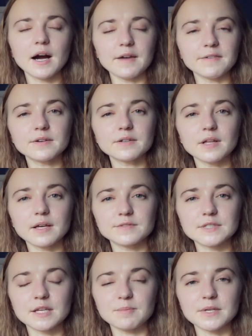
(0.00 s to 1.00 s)
I found a lot of
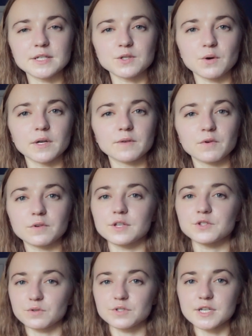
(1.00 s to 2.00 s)
TDPs going for the
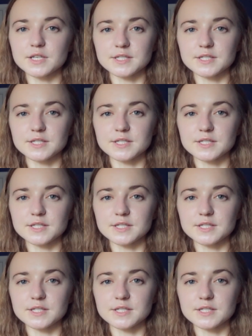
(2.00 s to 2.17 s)
Georgia